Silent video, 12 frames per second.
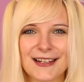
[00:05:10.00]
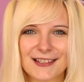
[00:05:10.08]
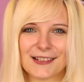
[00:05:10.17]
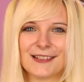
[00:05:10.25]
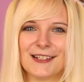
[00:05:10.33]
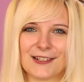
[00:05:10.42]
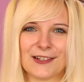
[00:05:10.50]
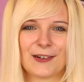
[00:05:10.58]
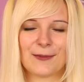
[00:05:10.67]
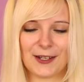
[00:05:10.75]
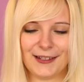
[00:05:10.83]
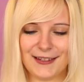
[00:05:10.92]
sausage
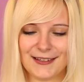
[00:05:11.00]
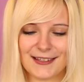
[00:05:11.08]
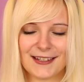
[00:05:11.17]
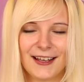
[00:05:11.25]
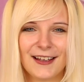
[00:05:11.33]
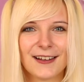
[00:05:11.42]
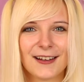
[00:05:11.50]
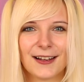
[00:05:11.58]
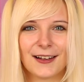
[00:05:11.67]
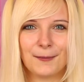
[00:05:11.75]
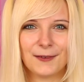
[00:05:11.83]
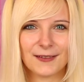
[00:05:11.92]
dog because
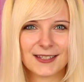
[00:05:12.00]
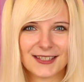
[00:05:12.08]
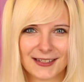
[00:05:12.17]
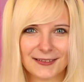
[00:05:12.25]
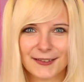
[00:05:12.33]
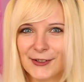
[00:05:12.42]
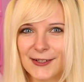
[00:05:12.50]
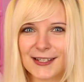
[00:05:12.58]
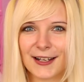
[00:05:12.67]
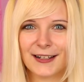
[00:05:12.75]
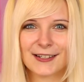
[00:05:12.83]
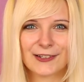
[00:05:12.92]
I'm still not
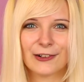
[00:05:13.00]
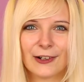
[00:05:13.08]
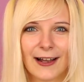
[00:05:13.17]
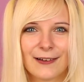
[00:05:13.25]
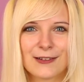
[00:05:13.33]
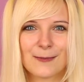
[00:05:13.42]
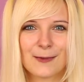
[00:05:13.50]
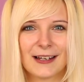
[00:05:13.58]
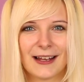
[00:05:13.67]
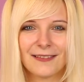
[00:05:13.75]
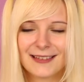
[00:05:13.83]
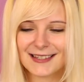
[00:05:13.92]
entirely sure how to
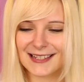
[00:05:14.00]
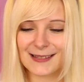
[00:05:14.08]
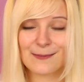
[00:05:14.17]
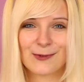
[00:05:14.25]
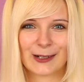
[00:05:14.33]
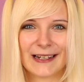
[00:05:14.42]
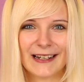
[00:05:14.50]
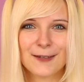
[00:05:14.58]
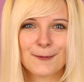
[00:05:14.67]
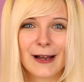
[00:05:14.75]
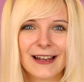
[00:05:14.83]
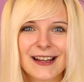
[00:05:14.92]
pronounce this
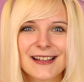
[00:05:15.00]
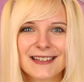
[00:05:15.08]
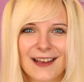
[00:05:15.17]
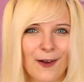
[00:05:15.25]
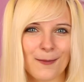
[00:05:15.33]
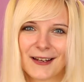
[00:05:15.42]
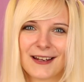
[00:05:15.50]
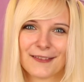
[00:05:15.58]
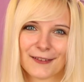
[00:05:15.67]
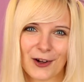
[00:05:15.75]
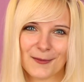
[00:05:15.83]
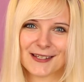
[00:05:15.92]
breed. Please tell me
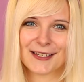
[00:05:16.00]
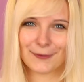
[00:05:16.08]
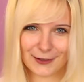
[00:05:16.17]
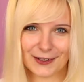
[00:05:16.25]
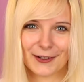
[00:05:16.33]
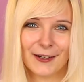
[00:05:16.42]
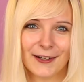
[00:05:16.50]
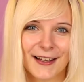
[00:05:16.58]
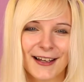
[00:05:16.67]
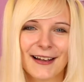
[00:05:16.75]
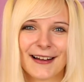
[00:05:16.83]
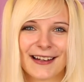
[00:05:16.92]
in the comments if you know.
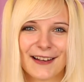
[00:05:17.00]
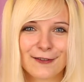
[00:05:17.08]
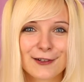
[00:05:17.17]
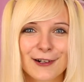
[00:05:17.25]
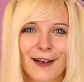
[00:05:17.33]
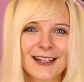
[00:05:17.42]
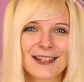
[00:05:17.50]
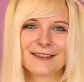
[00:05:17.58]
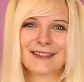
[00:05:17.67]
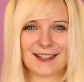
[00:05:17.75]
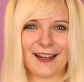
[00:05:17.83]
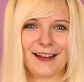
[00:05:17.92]
I have tried
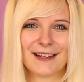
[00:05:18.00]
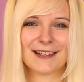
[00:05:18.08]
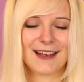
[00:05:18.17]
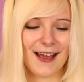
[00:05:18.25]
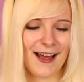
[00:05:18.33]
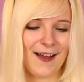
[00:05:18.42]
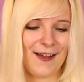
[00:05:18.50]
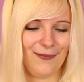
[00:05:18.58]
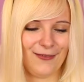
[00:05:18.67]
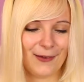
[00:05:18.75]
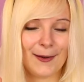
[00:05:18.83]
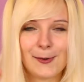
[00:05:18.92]
to research.
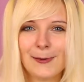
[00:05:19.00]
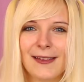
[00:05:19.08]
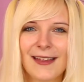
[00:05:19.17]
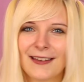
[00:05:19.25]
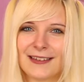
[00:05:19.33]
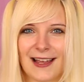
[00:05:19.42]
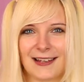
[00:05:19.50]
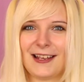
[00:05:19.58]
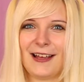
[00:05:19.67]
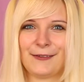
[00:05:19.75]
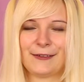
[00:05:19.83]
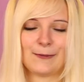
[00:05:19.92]
So I always said
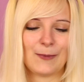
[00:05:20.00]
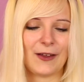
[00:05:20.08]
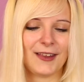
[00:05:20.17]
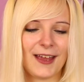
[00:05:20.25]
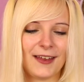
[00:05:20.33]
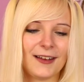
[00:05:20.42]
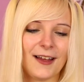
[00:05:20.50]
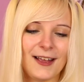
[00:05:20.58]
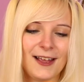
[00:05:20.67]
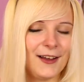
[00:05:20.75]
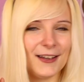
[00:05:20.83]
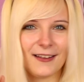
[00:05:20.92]
Dachshund, but then
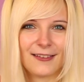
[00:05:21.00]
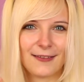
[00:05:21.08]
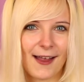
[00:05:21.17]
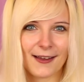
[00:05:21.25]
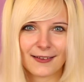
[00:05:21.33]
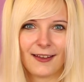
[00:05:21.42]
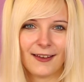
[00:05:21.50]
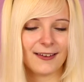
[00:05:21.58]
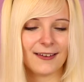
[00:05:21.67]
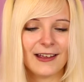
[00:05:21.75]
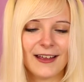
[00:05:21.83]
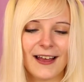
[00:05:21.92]
I heard it's
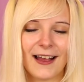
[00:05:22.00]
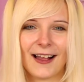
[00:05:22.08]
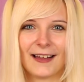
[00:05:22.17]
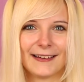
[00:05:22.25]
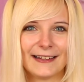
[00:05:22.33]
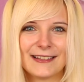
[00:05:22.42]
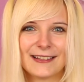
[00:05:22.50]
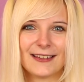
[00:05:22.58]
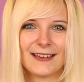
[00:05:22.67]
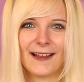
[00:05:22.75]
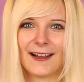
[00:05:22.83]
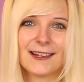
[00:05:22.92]
Dachshund, and
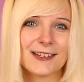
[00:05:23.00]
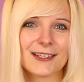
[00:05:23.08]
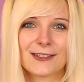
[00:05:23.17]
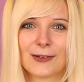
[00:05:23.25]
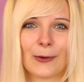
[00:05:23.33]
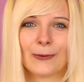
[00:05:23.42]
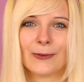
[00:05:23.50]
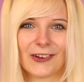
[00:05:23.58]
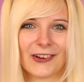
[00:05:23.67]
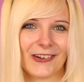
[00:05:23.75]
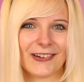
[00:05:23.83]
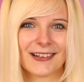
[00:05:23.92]
I just don't
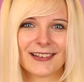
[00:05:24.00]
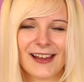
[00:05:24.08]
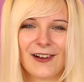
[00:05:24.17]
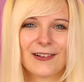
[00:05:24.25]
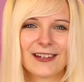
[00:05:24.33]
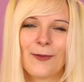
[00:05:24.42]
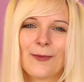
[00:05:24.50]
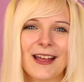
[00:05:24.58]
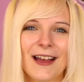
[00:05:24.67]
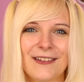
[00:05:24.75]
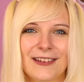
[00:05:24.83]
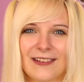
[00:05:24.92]
know. Tell
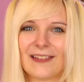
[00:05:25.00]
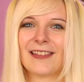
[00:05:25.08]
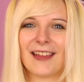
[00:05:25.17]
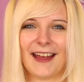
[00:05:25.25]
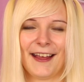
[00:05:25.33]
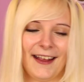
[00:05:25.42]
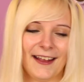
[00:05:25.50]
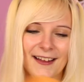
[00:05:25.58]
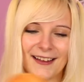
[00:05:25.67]
me how you say